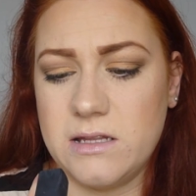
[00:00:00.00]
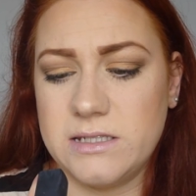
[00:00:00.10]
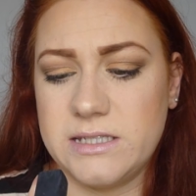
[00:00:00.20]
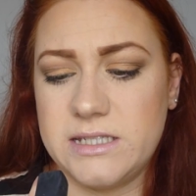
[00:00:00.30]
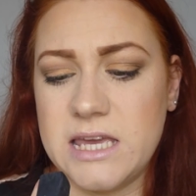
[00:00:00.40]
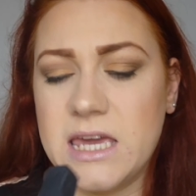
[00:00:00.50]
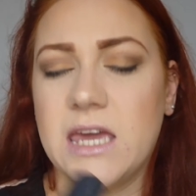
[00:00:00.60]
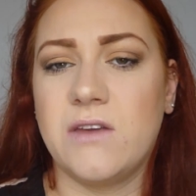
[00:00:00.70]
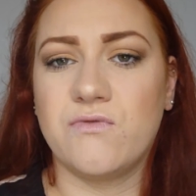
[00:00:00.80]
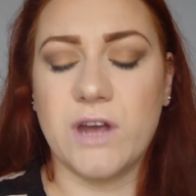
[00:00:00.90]

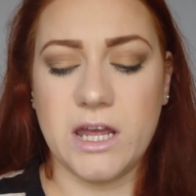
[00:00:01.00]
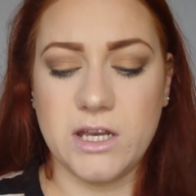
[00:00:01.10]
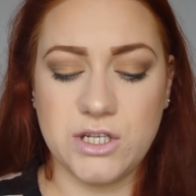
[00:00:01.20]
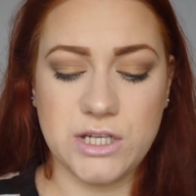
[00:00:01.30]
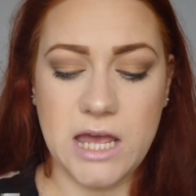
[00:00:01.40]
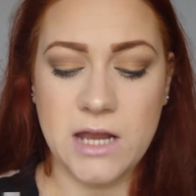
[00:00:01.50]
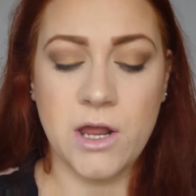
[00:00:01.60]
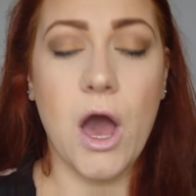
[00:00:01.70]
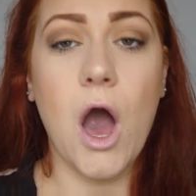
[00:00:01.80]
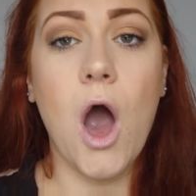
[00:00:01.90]
Stinkin' Rich,
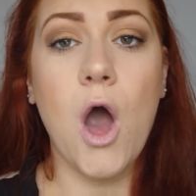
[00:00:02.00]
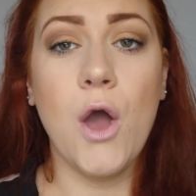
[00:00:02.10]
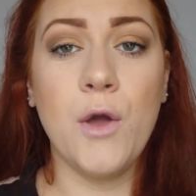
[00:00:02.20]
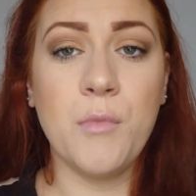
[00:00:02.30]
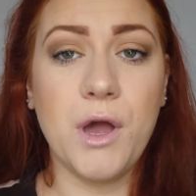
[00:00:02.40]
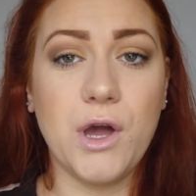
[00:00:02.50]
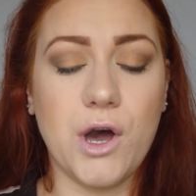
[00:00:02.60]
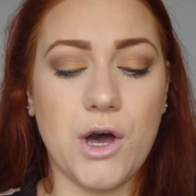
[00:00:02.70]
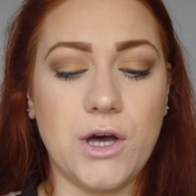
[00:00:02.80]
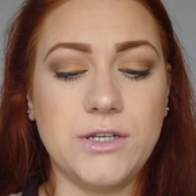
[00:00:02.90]
and oh my
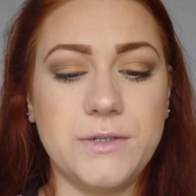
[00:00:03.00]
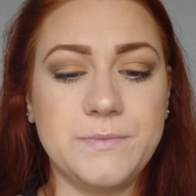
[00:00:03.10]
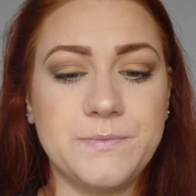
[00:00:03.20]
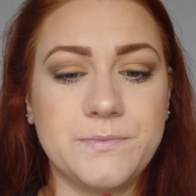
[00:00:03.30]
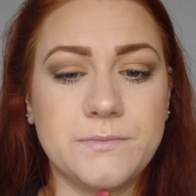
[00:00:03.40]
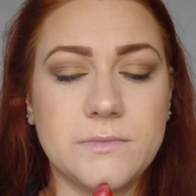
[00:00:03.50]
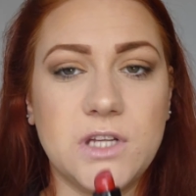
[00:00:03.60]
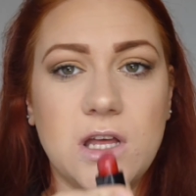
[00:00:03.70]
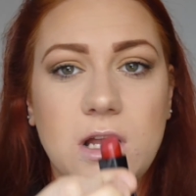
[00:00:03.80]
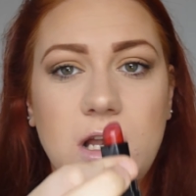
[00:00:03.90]
god,
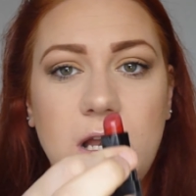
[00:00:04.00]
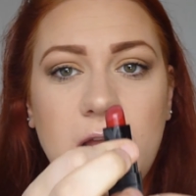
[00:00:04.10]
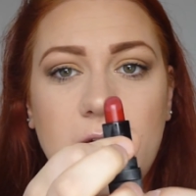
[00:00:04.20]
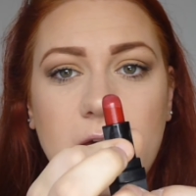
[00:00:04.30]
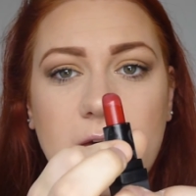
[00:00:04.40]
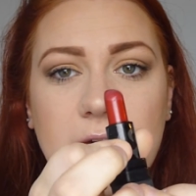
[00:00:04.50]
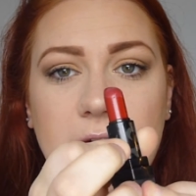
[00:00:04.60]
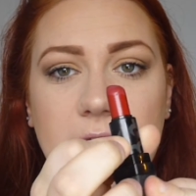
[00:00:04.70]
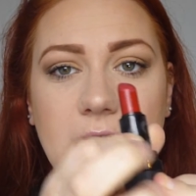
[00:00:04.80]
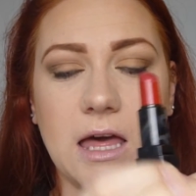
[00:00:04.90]
look
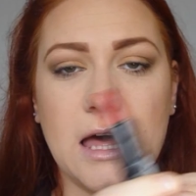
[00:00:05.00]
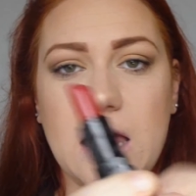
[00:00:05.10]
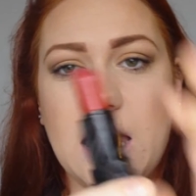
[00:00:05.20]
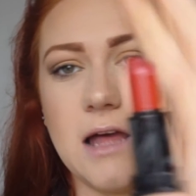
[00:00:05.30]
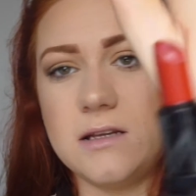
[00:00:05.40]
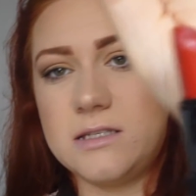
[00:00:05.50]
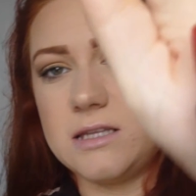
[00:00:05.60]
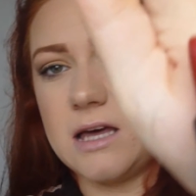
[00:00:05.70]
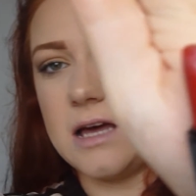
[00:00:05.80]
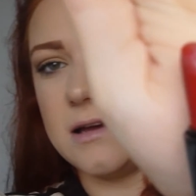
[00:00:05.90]
at that